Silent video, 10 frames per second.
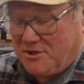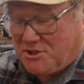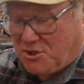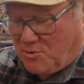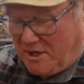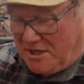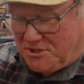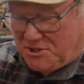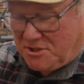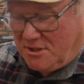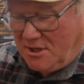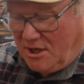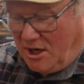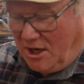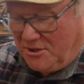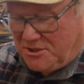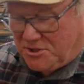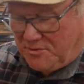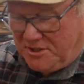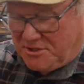this grease
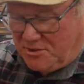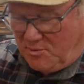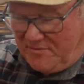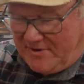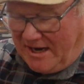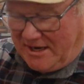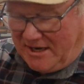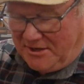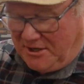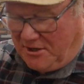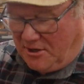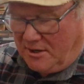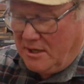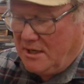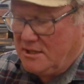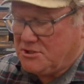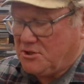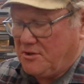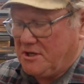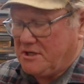that we've got on here,
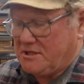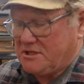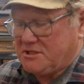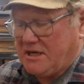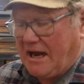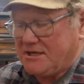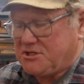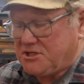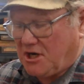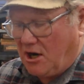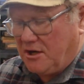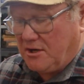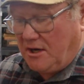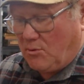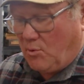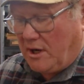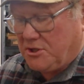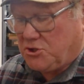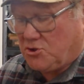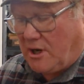so that it does not start and
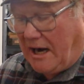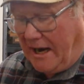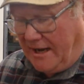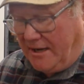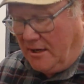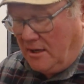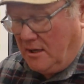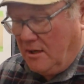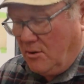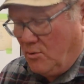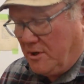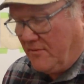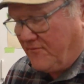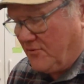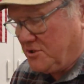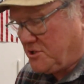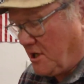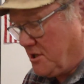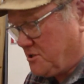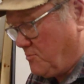run dry when it first
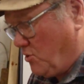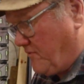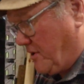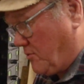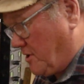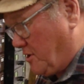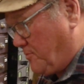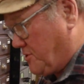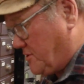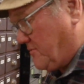starts moving, we're going to put